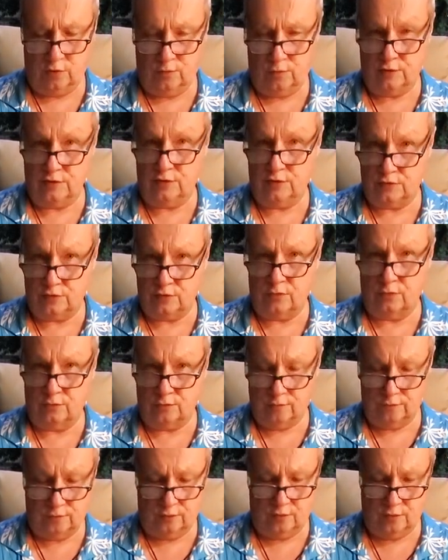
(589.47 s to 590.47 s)
to be
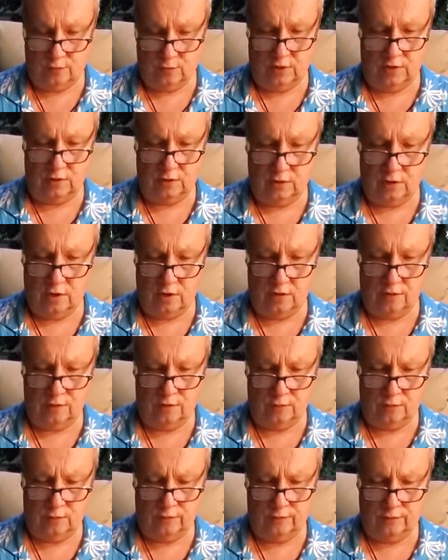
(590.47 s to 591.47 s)
certain before they make love, they
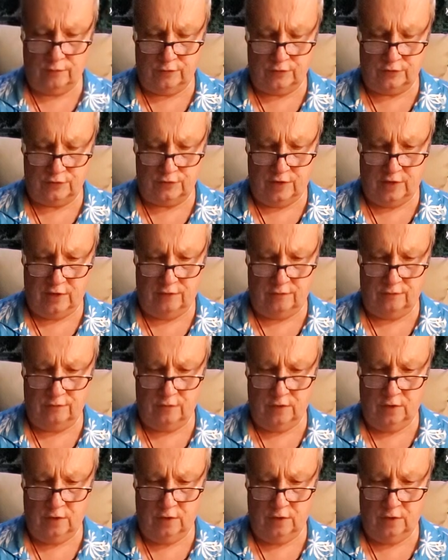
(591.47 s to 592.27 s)
want to feel safe.